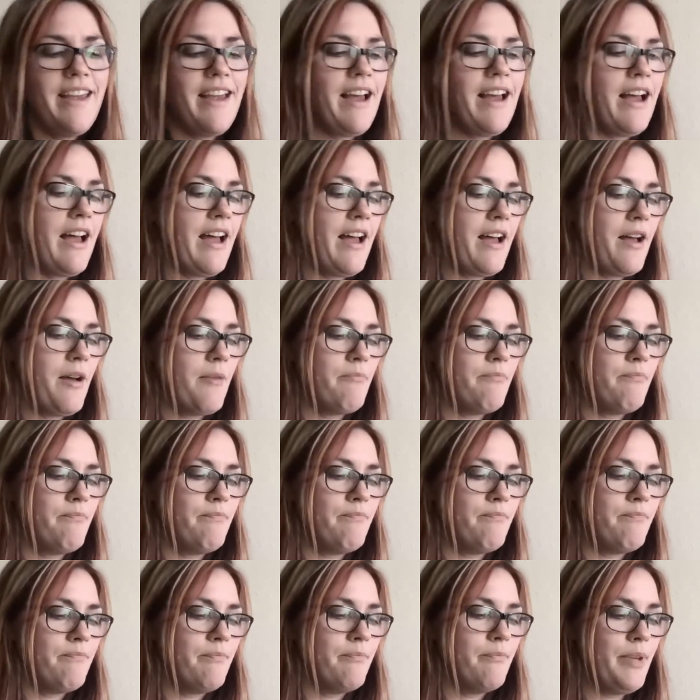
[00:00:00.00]

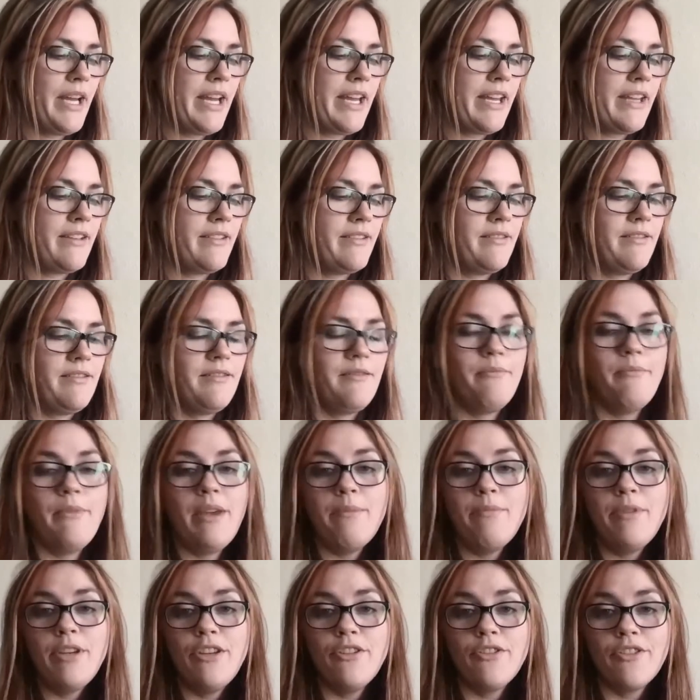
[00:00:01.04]
But
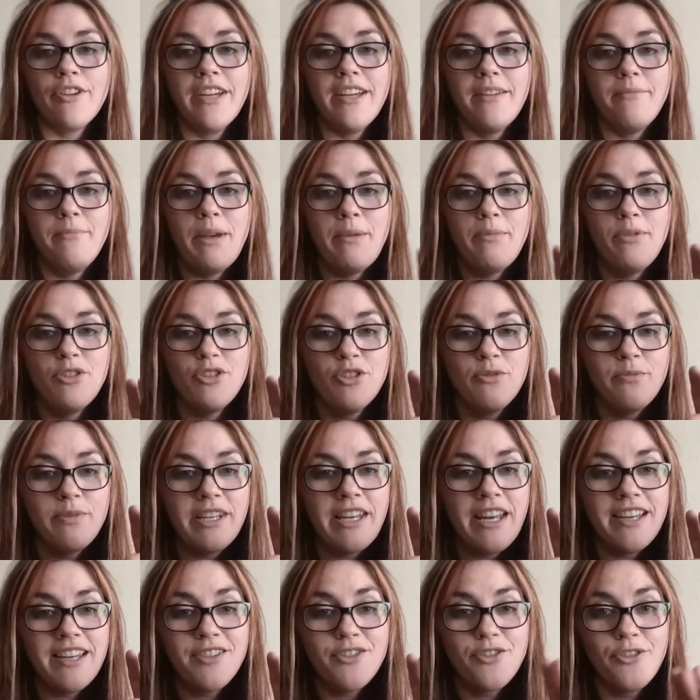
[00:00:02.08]
maybe you should be
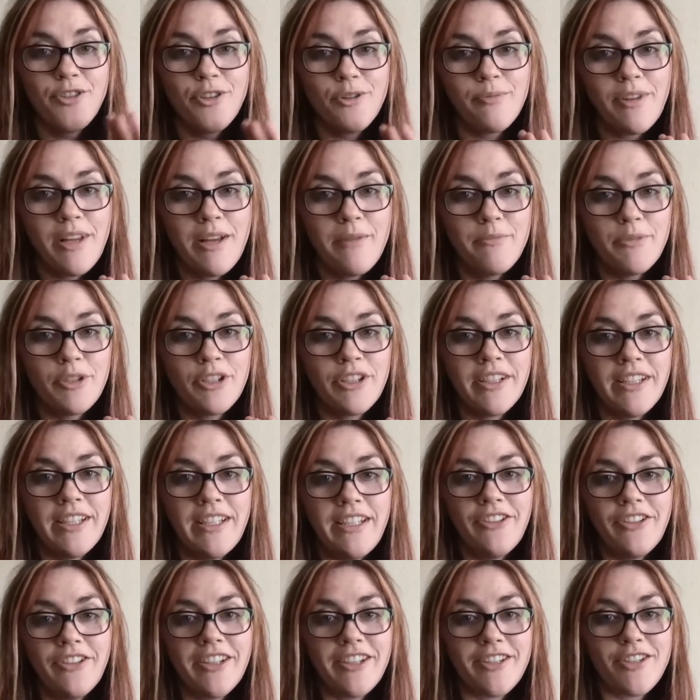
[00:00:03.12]
nicer to your plumber and
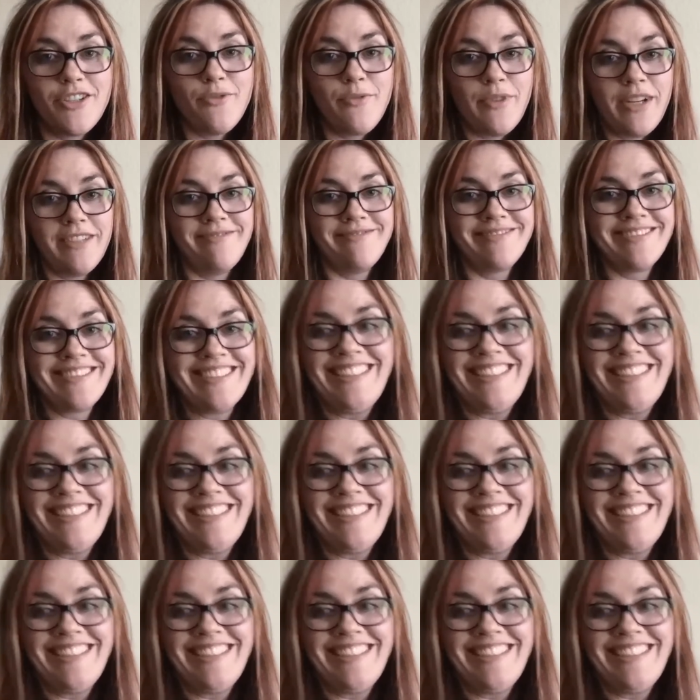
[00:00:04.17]
he'll get you one.